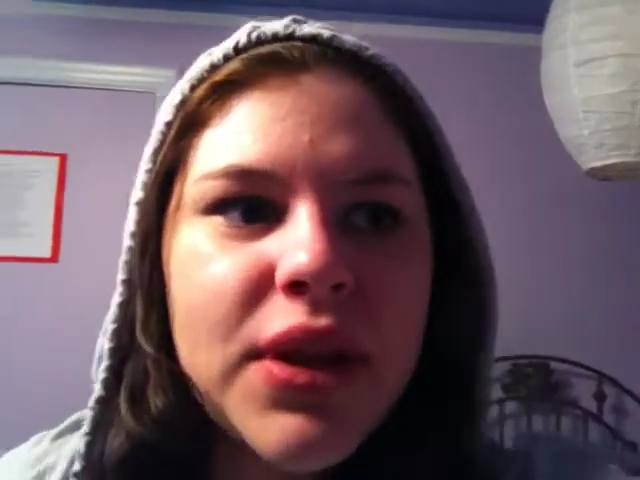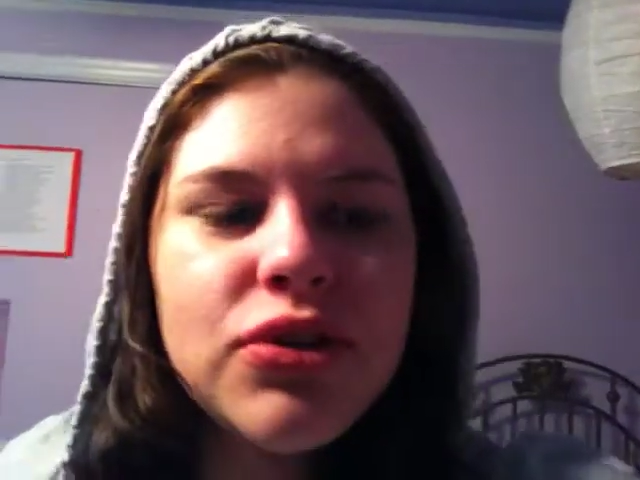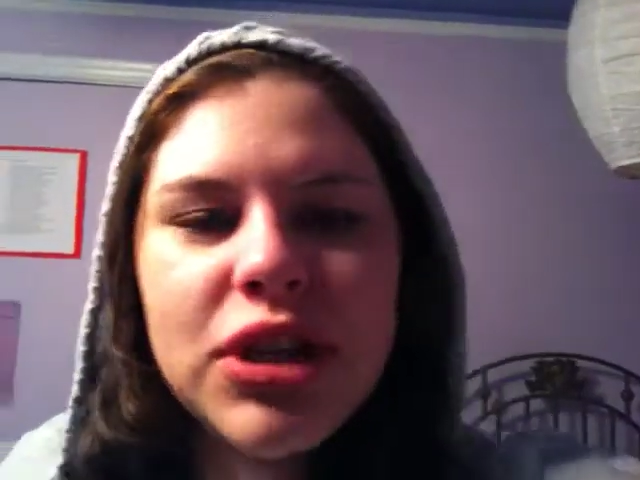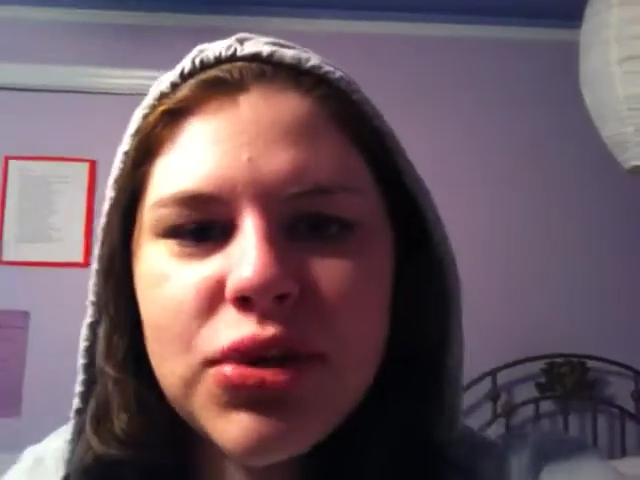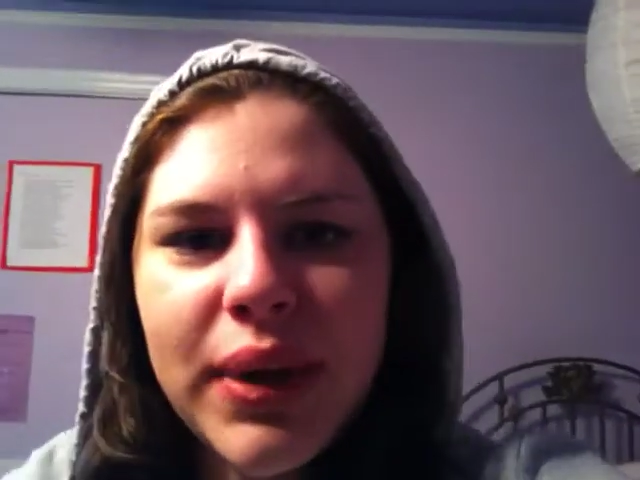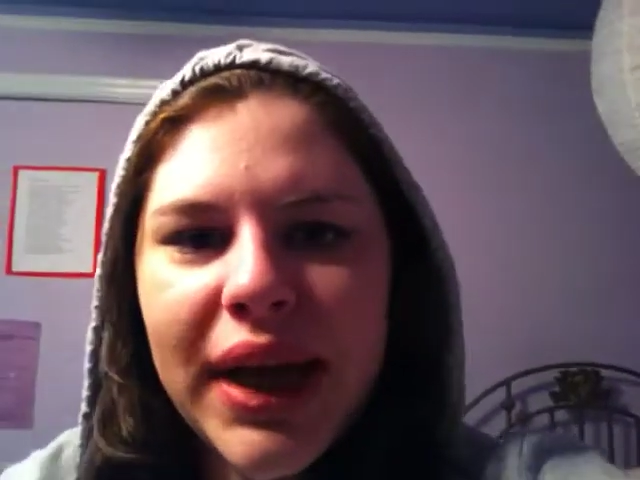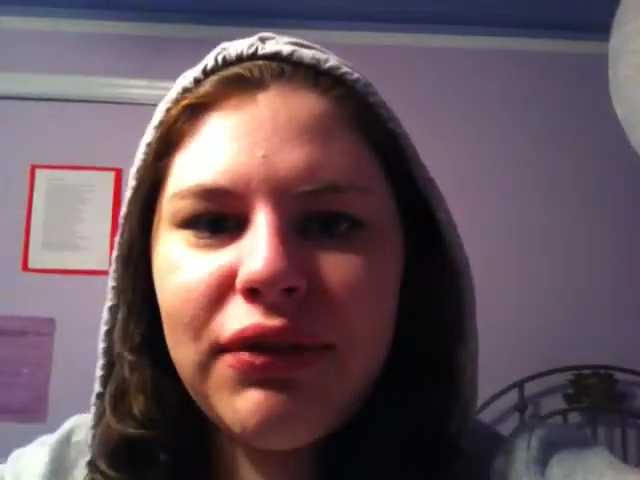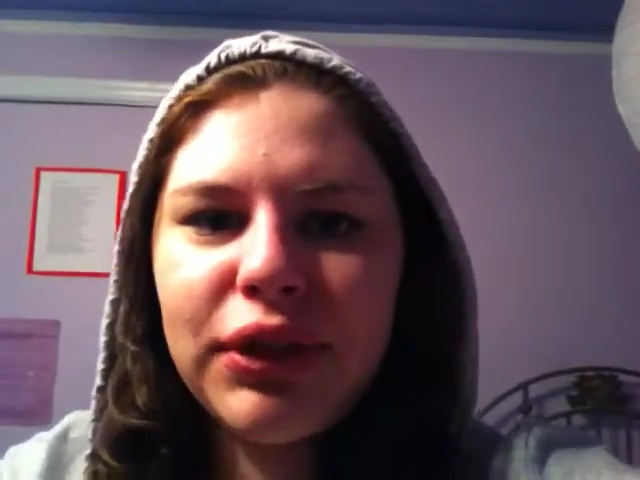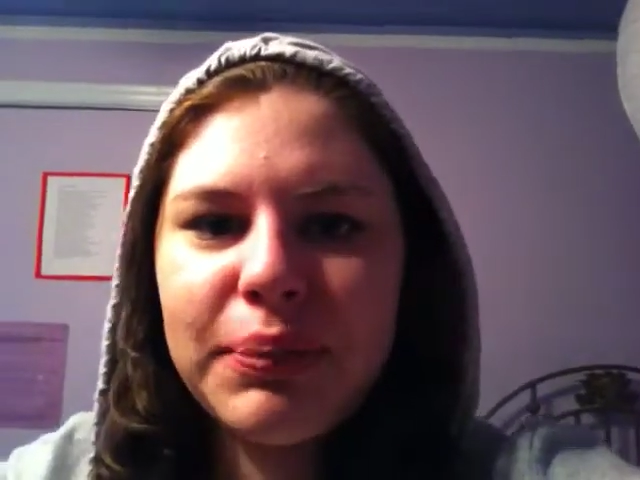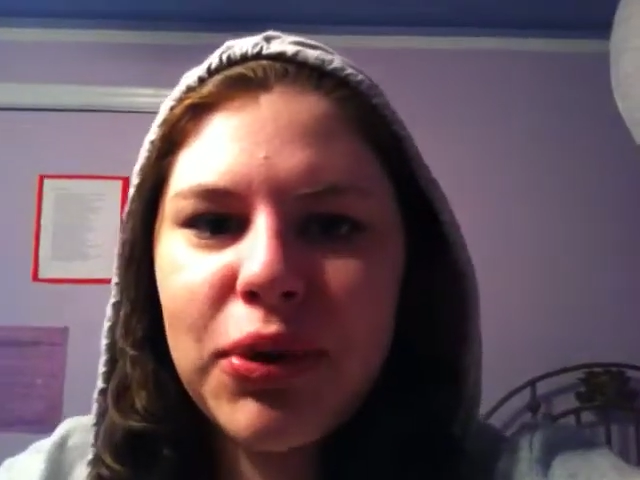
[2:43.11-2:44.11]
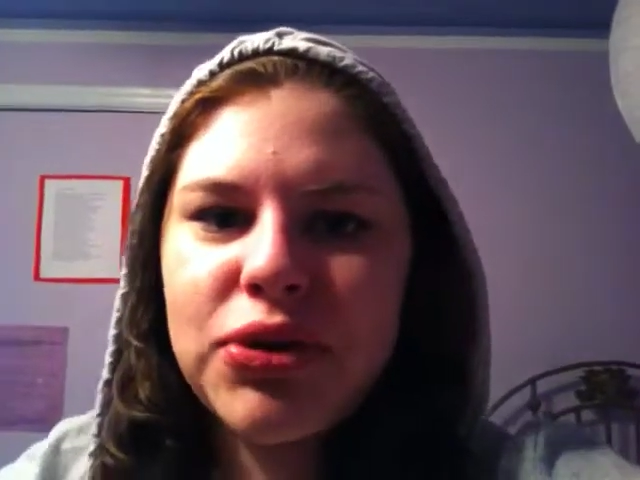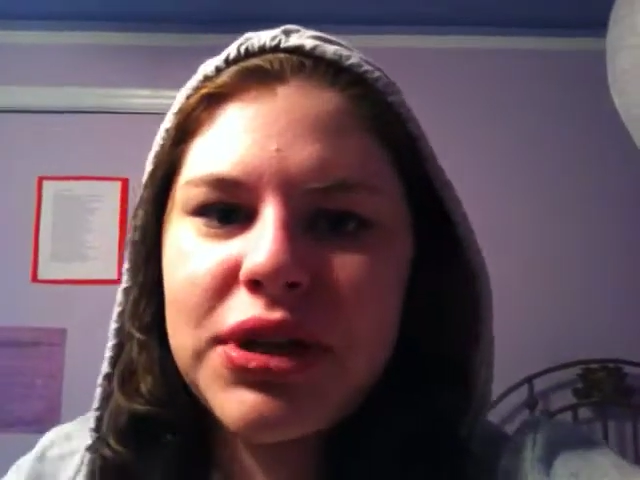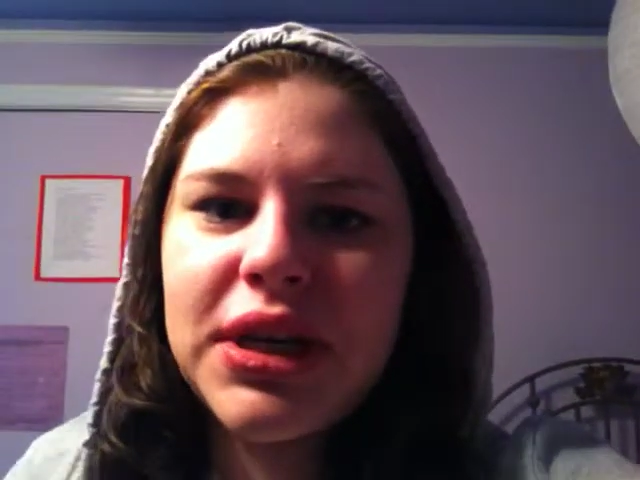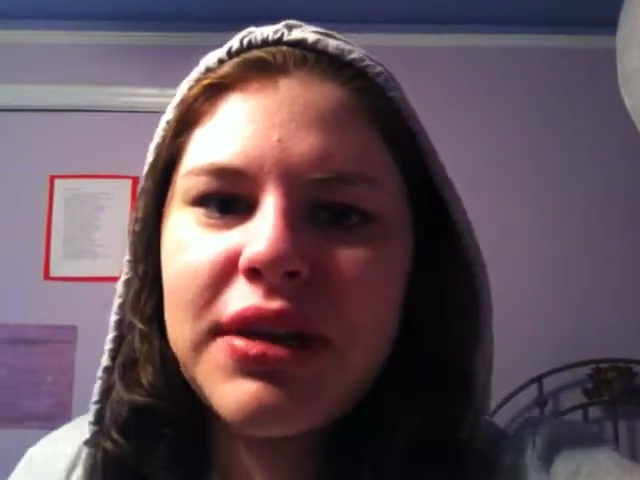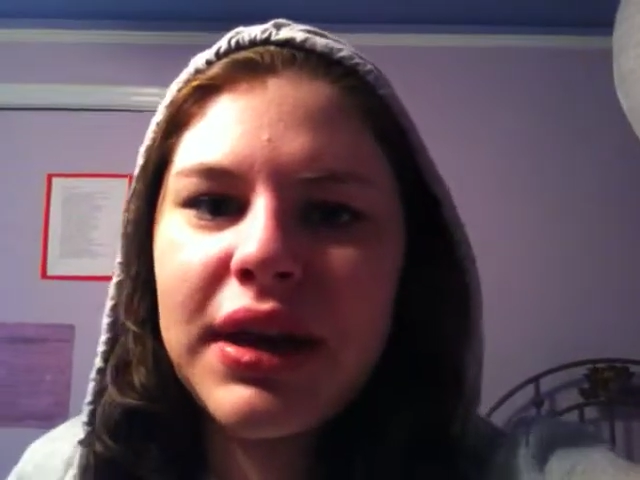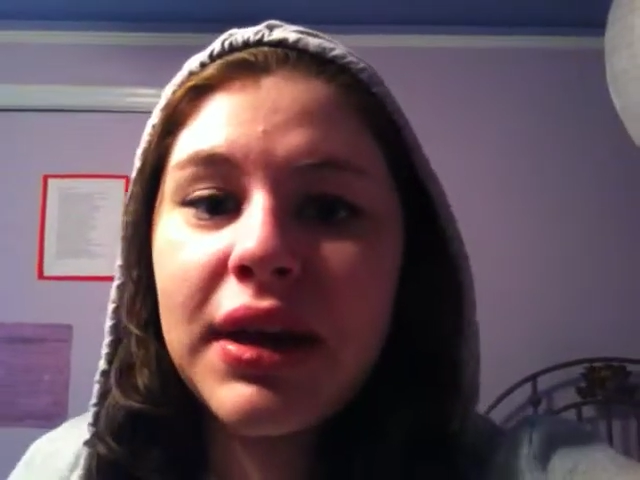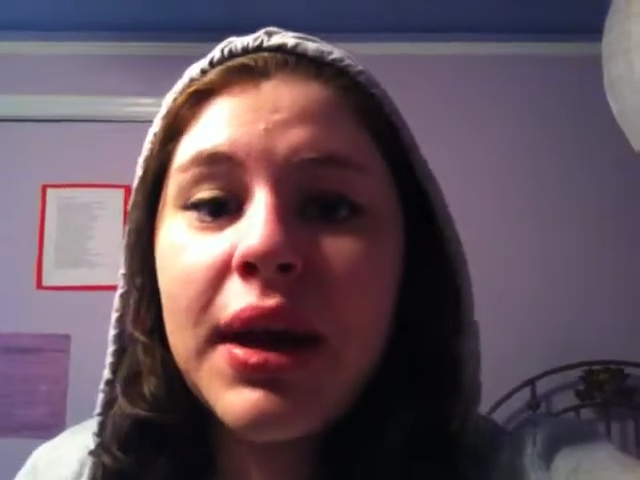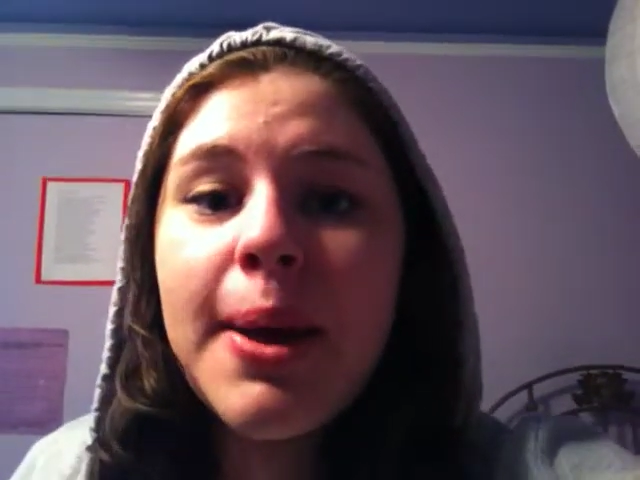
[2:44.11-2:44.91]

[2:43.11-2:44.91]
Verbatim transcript: So that's why I haven't really posted anything.